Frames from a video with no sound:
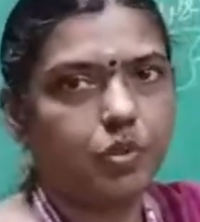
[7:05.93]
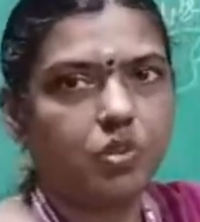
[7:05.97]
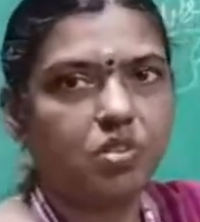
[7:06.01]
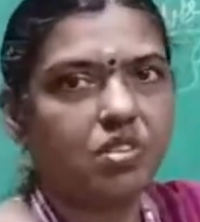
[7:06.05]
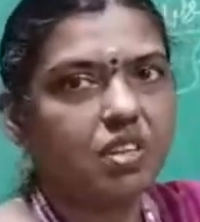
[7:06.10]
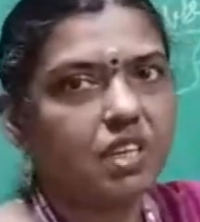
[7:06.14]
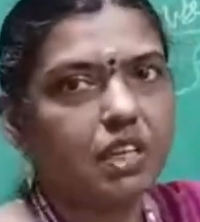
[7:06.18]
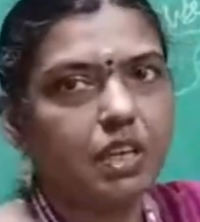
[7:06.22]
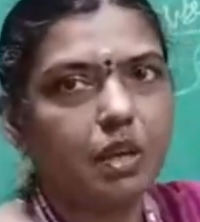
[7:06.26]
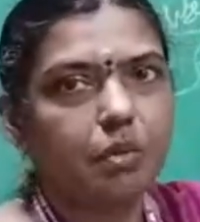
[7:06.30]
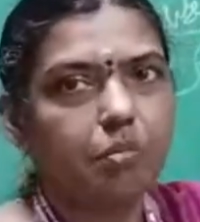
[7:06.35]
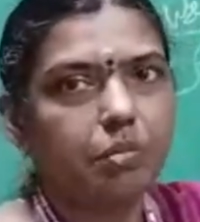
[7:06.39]

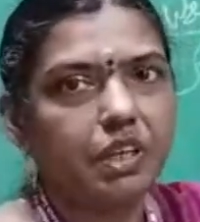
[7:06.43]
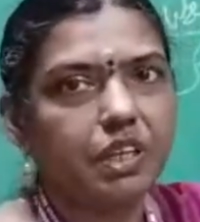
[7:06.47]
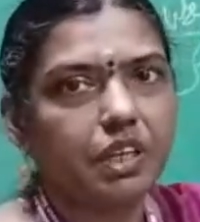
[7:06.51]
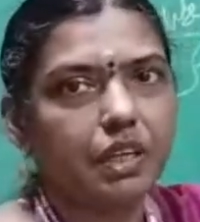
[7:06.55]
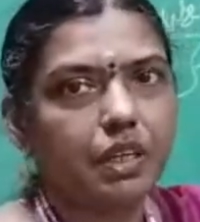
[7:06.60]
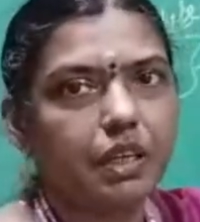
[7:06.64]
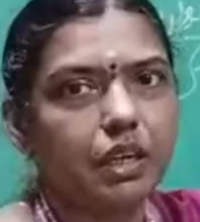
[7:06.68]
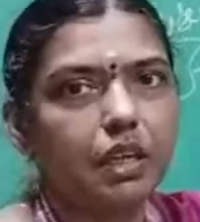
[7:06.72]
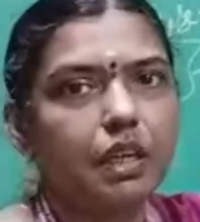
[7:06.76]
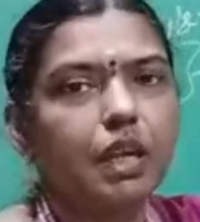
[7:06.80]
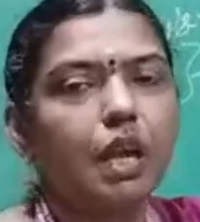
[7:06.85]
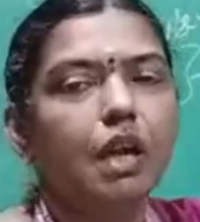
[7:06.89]
CDMA
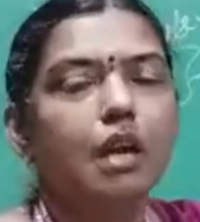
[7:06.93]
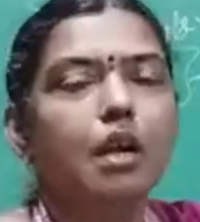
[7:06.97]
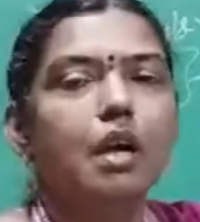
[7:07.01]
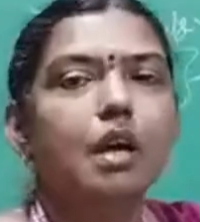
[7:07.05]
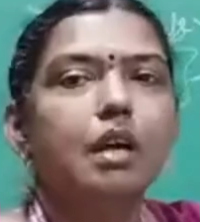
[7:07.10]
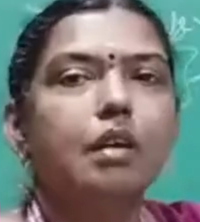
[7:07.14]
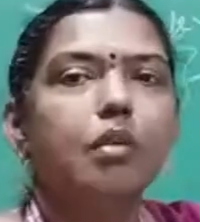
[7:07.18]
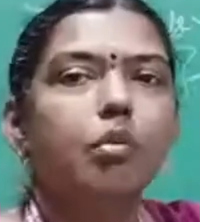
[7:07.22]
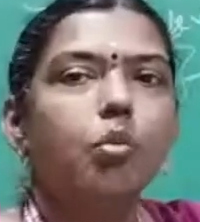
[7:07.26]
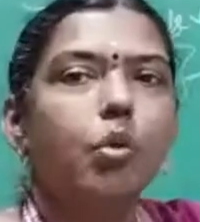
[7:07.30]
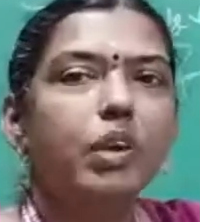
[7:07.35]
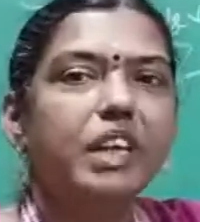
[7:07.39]
technique.
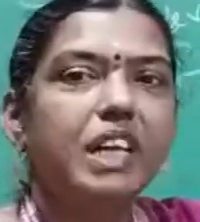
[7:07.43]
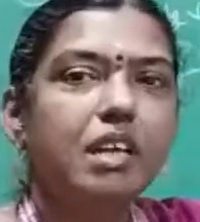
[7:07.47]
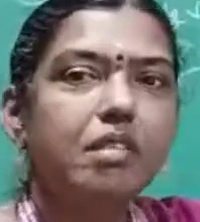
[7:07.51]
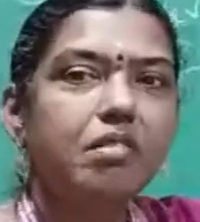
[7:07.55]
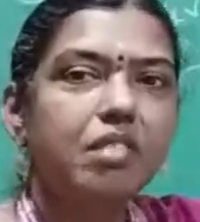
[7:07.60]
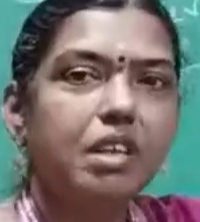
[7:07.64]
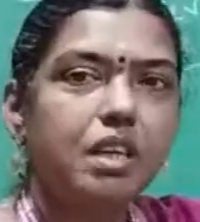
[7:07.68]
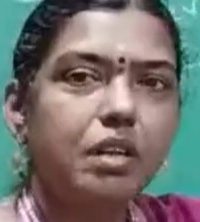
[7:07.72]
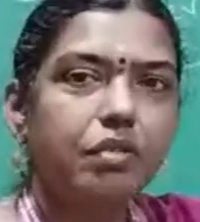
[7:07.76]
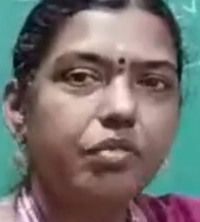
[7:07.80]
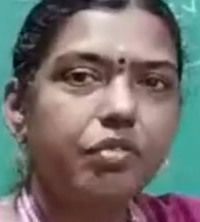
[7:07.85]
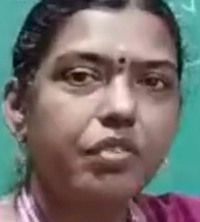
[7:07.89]
What is
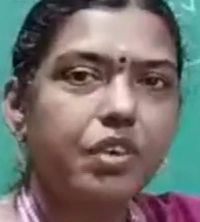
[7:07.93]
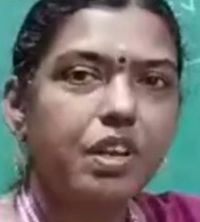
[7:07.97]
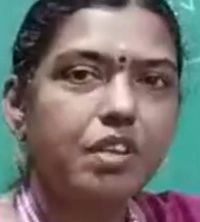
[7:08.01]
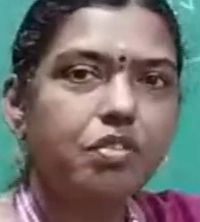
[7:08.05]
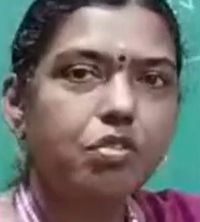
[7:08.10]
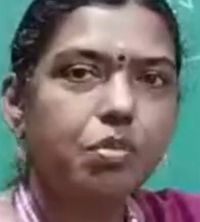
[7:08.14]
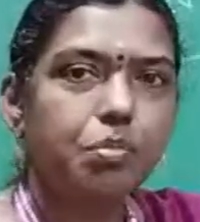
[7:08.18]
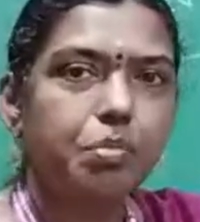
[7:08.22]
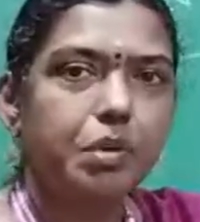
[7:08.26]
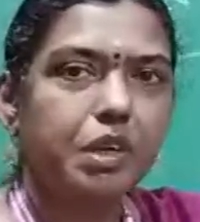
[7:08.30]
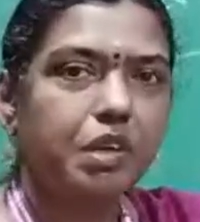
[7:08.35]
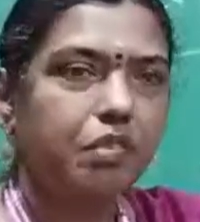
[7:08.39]
the
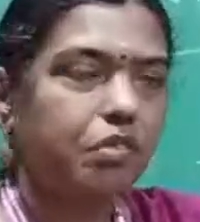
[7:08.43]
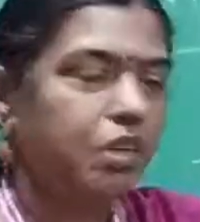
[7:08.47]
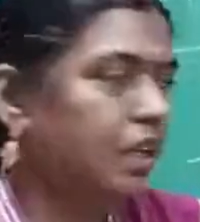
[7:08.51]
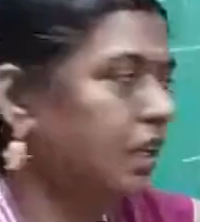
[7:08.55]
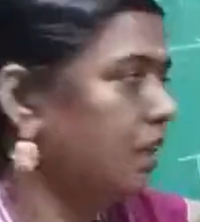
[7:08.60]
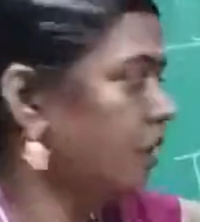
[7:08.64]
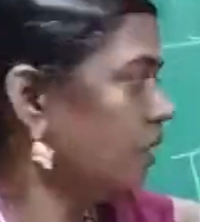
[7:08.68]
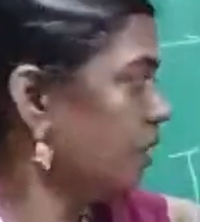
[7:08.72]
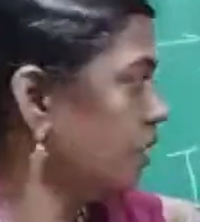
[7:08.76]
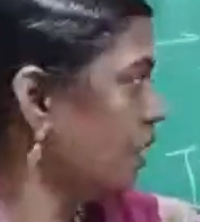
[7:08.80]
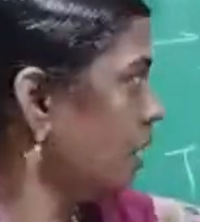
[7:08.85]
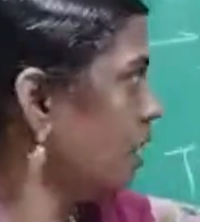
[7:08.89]
difference between
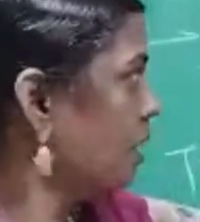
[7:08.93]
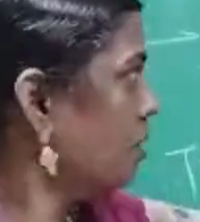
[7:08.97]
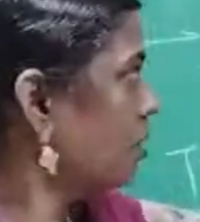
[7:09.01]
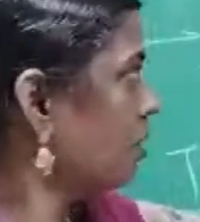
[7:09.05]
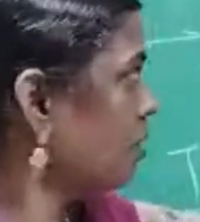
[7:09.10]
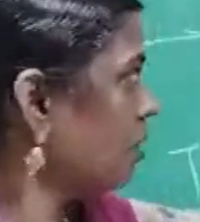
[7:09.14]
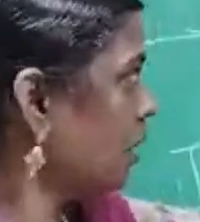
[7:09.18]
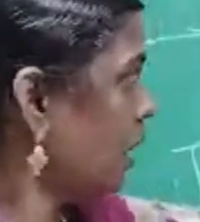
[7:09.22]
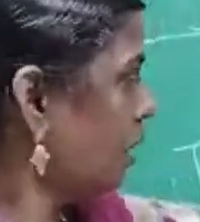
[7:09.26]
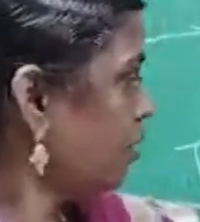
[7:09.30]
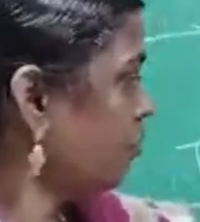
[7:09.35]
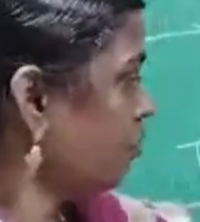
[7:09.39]
these
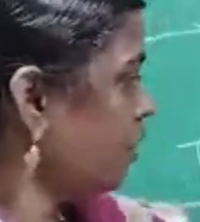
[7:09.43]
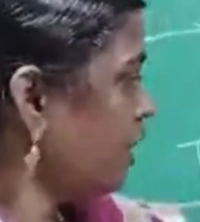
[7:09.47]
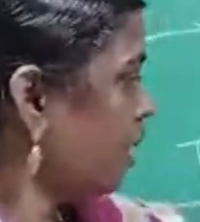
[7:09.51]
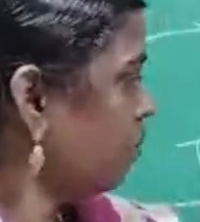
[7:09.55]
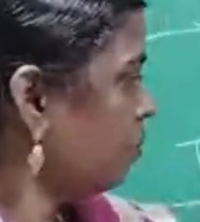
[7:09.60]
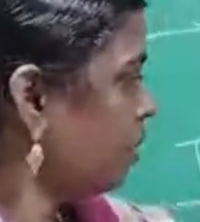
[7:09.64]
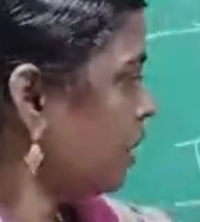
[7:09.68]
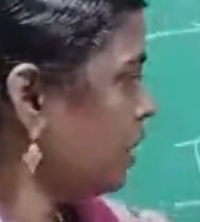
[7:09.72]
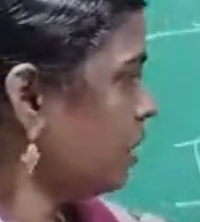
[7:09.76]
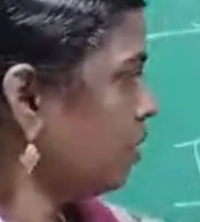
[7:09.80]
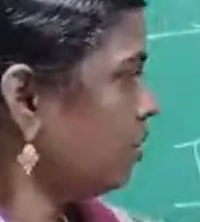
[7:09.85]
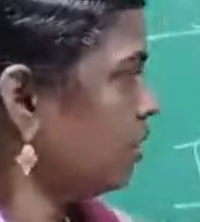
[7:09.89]

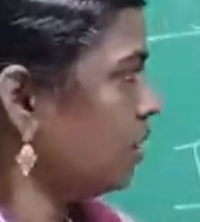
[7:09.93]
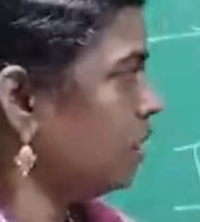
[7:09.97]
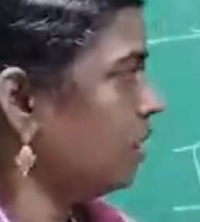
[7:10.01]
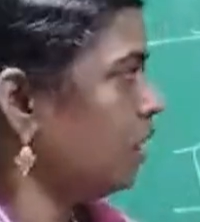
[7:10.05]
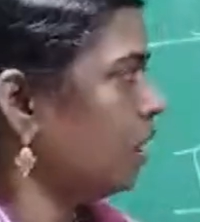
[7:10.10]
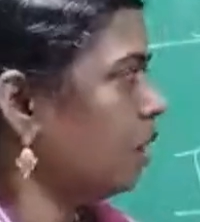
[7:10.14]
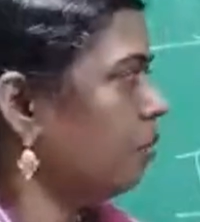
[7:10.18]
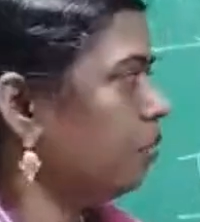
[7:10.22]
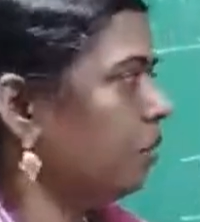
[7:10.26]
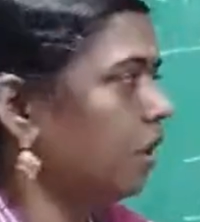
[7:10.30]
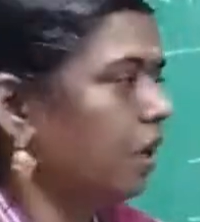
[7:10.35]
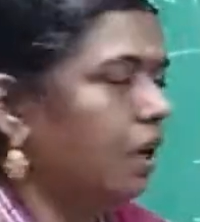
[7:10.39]
SDMA,
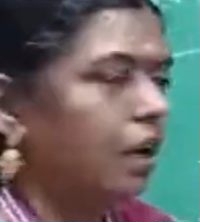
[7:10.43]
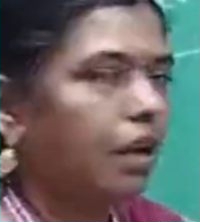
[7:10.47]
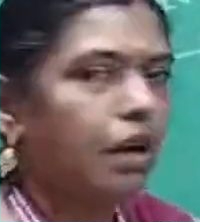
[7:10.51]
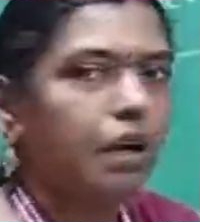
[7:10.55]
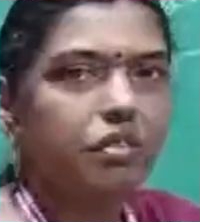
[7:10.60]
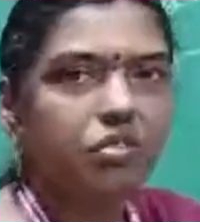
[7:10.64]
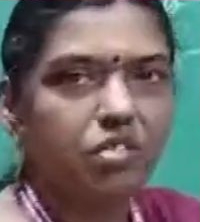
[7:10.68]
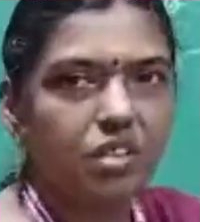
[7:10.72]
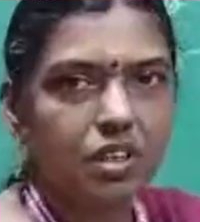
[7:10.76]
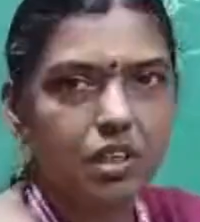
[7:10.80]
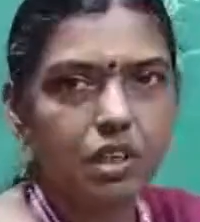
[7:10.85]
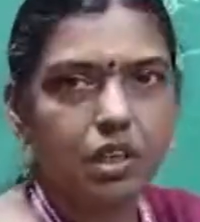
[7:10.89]
TDMA,
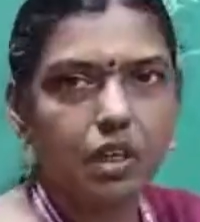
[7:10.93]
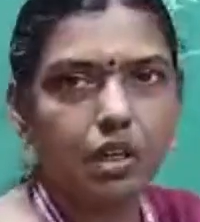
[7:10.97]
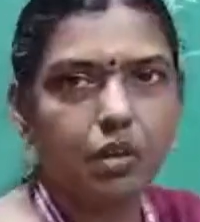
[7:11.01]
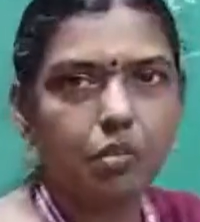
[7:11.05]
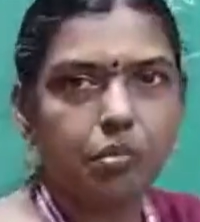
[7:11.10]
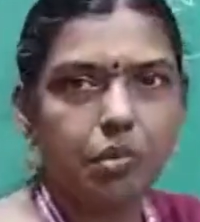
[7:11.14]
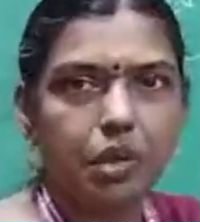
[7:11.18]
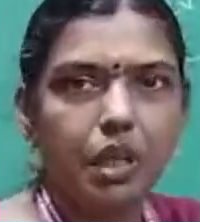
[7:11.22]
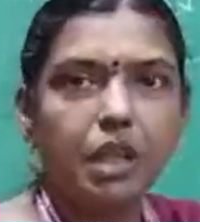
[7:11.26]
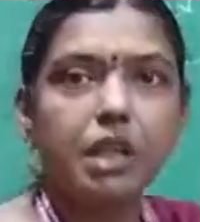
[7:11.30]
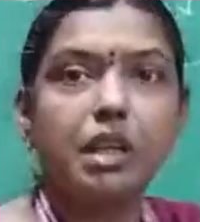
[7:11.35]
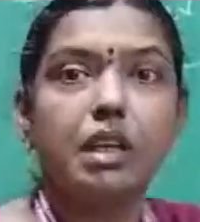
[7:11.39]
and CDMA?